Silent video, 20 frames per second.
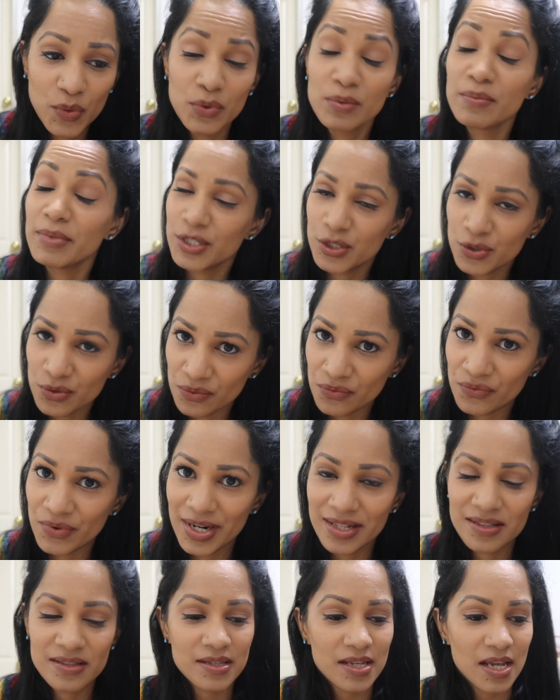with my two
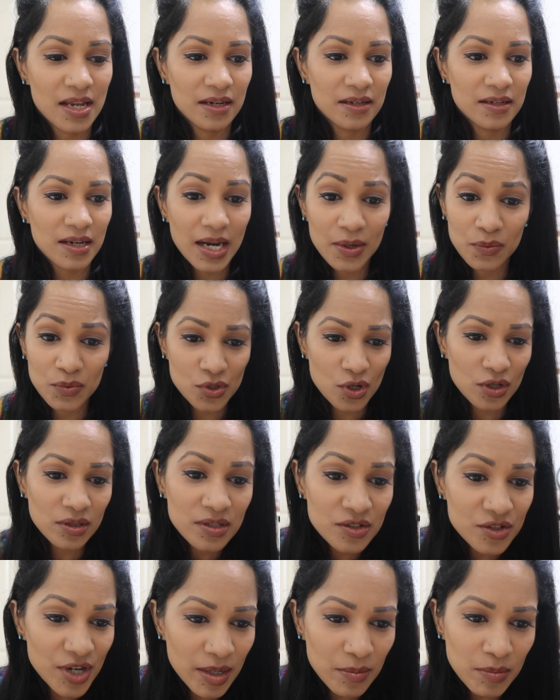friends, and I was on
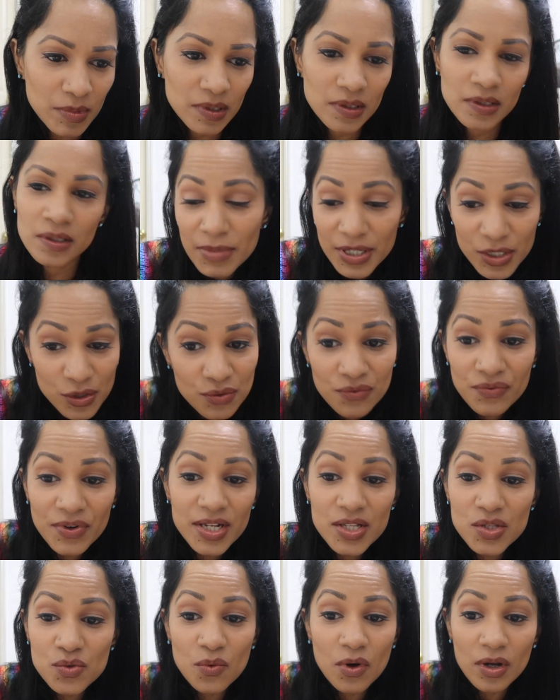the treadmill. My two
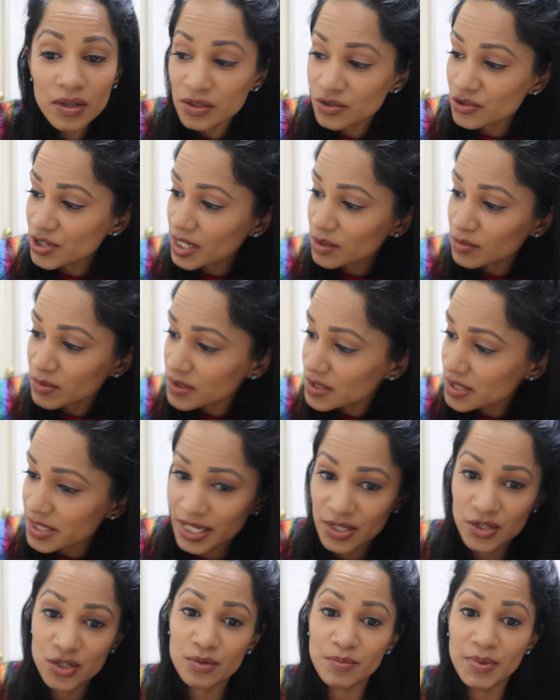friends were on the treadmills
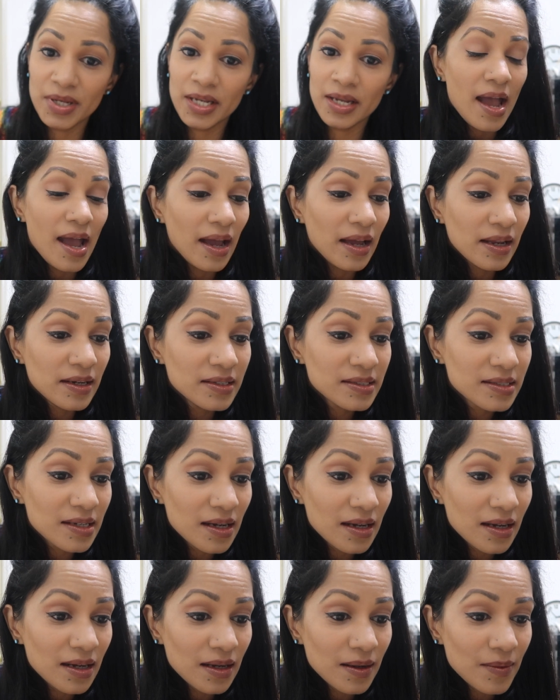next to me, and
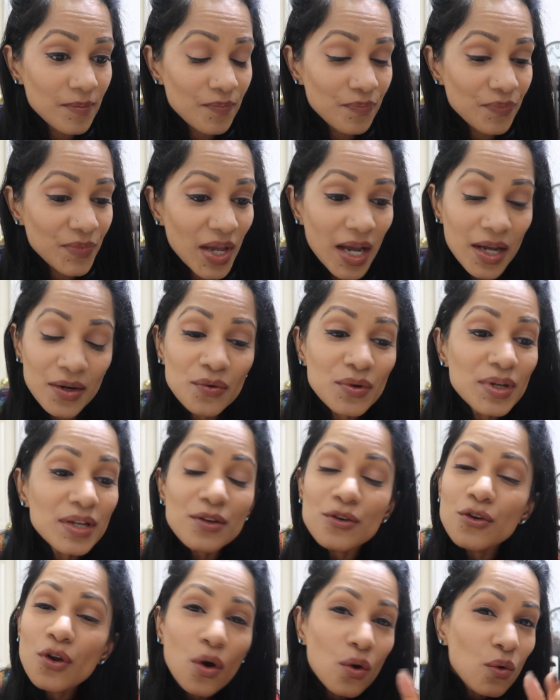I
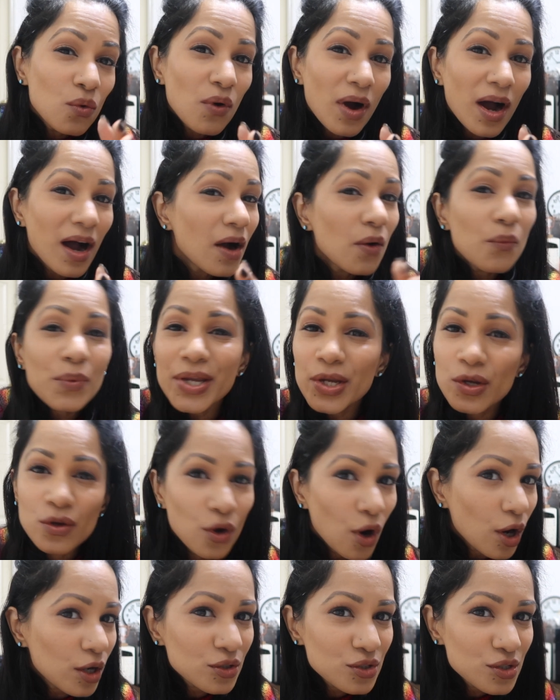don't know how we
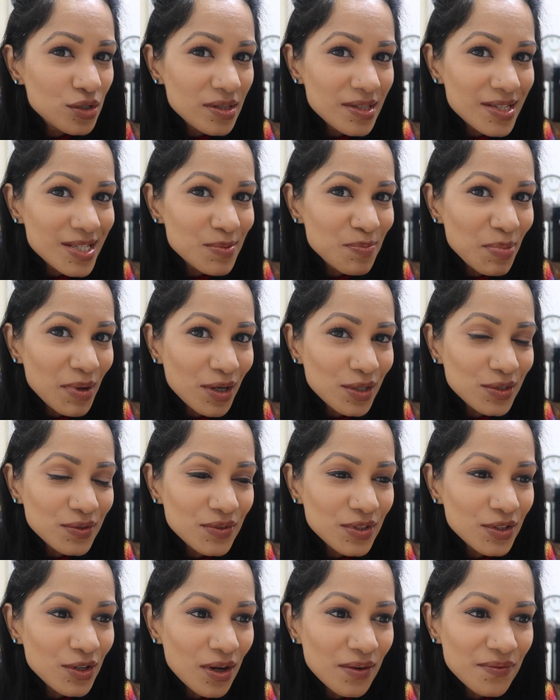got to this part
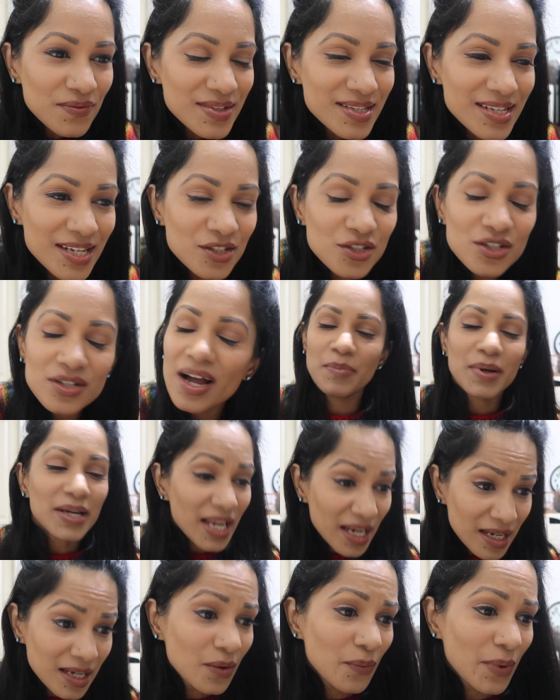of the conversation, but
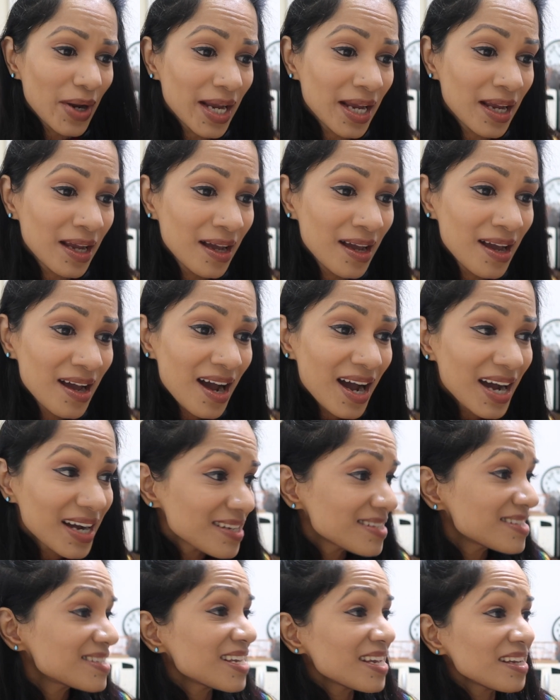anyway,
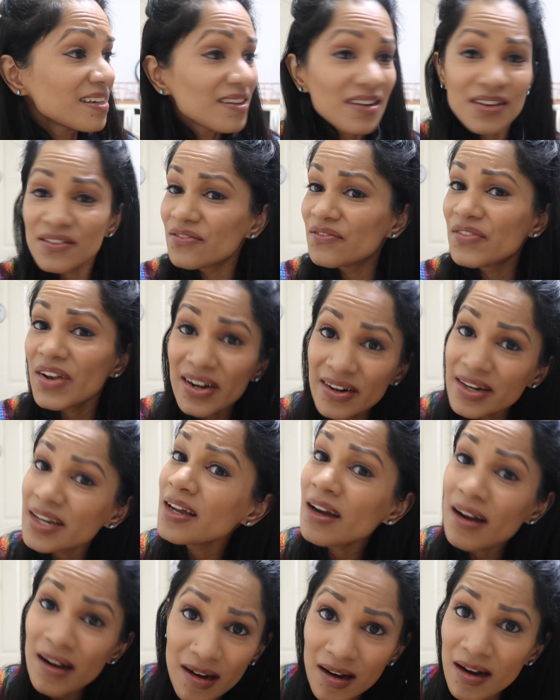I said a very
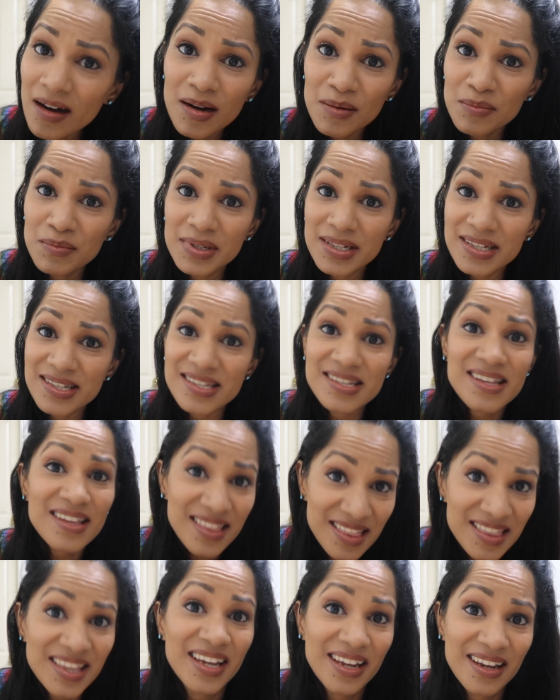harmless
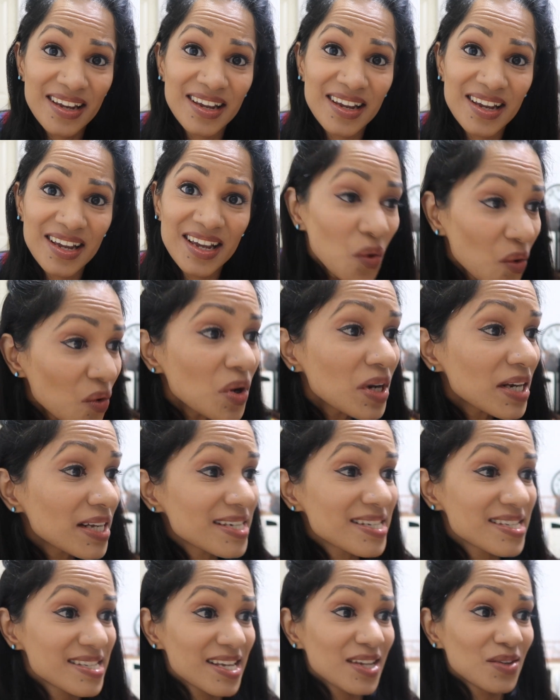thing. All
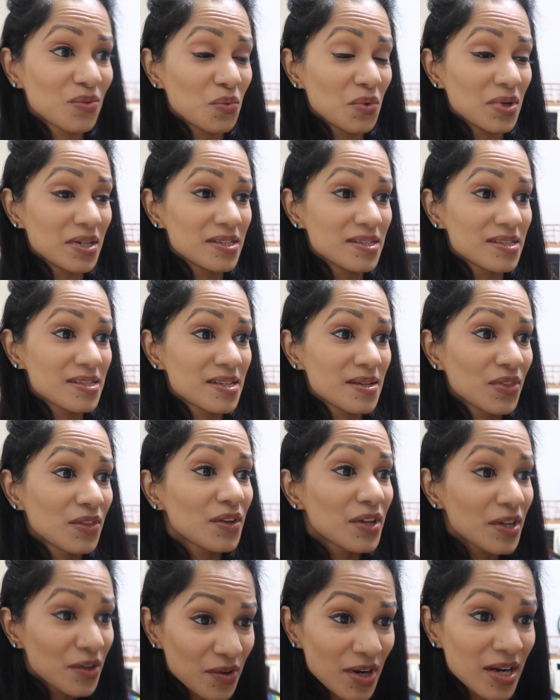I said was, The
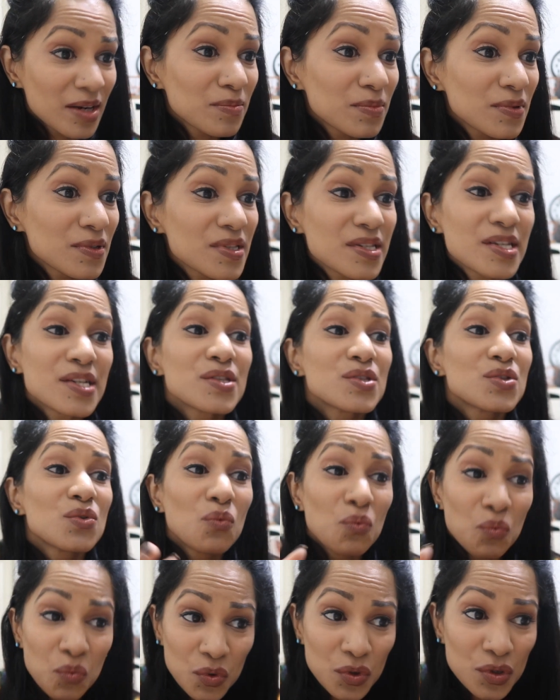Incredibles is the
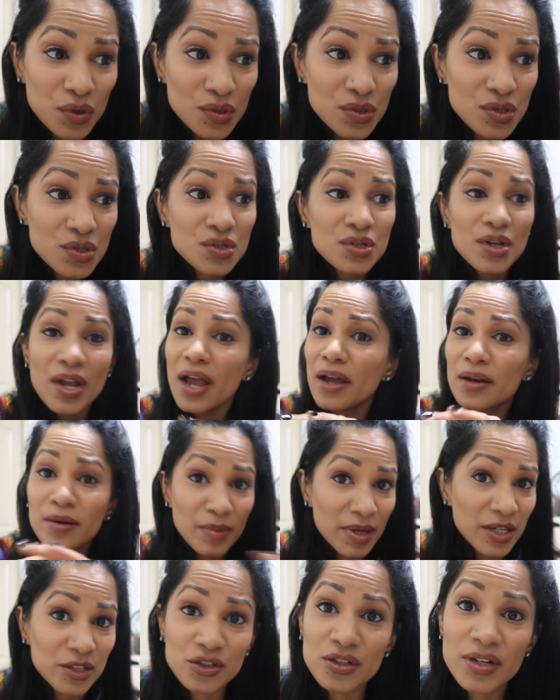worst
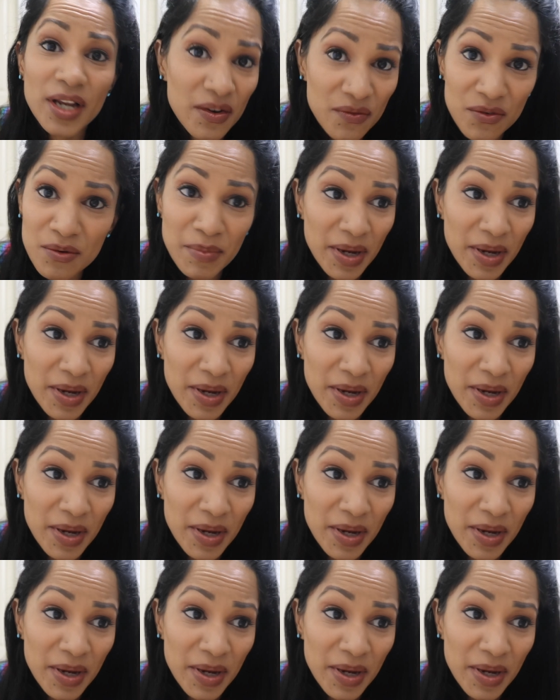animation ever